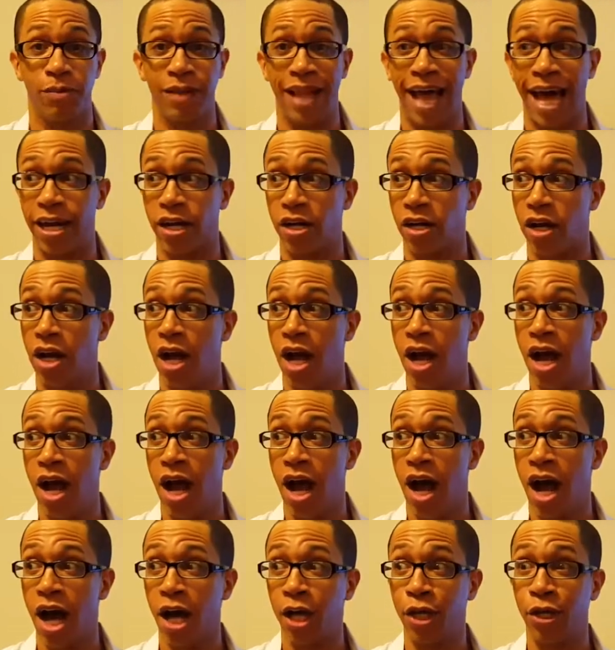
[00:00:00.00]
platter,
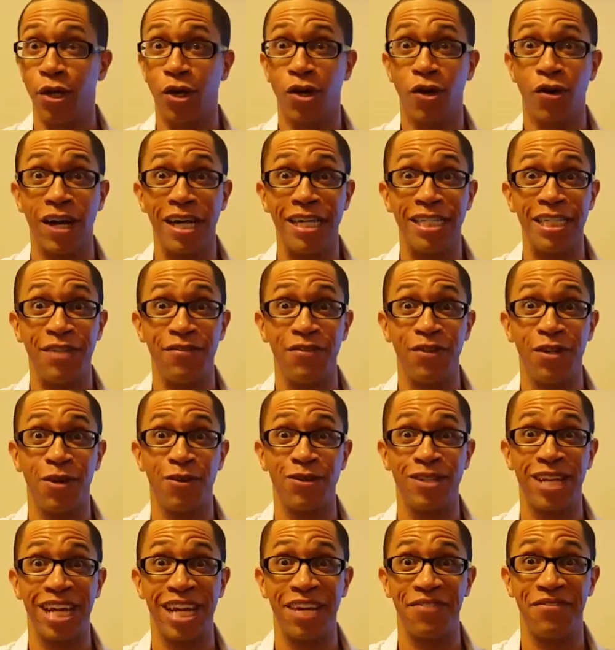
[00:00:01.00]
uh, you're crazy if you
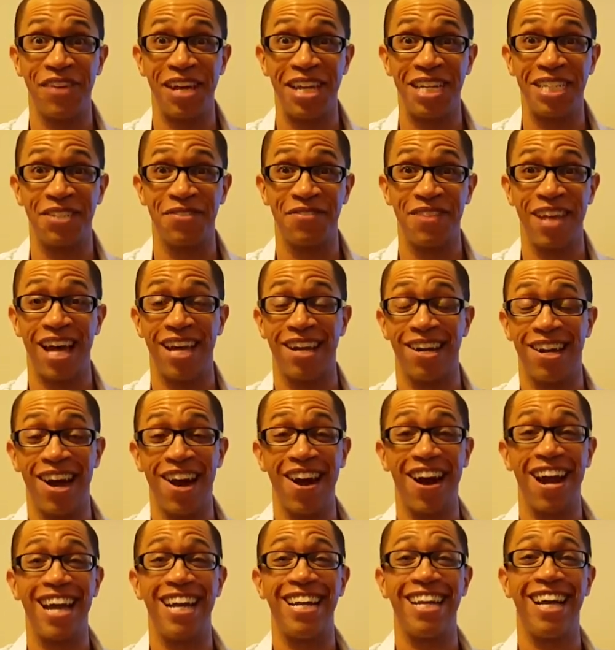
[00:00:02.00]
don't take advantage of that. All
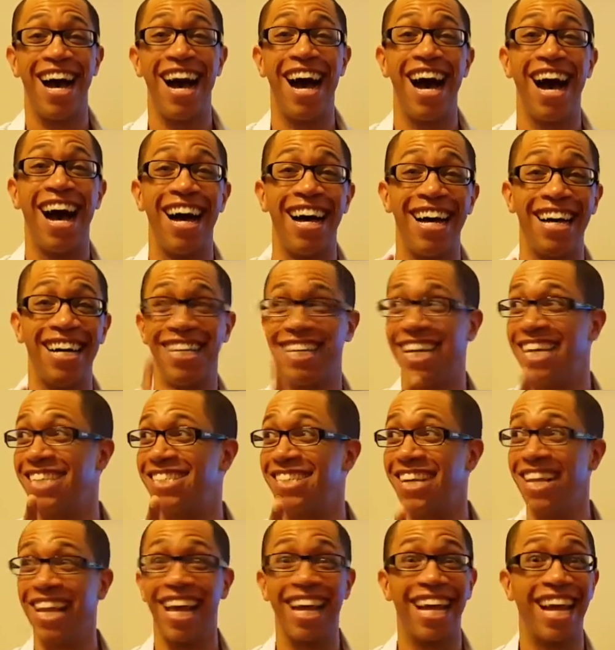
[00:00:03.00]
right, uh,
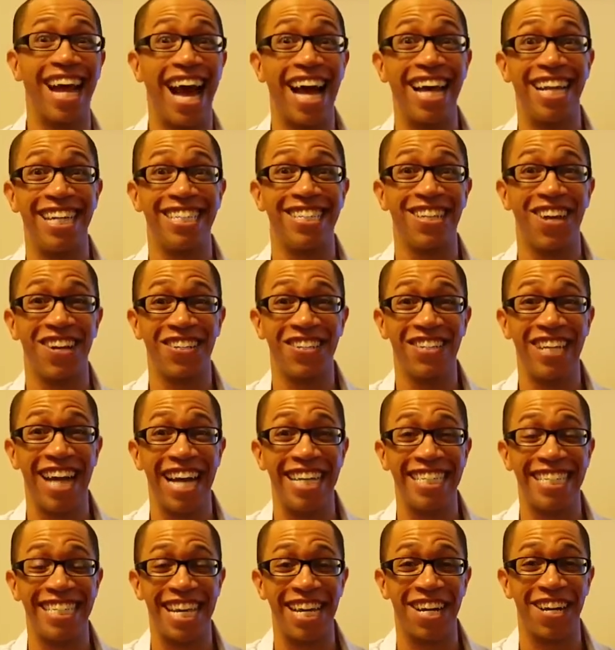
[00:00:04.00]
that's all I got. Talk to you
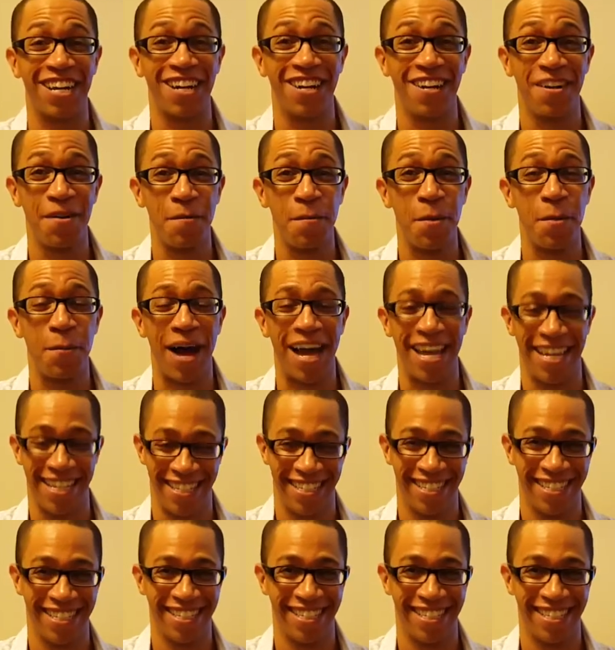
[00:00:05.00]
guys later. Bye-bye.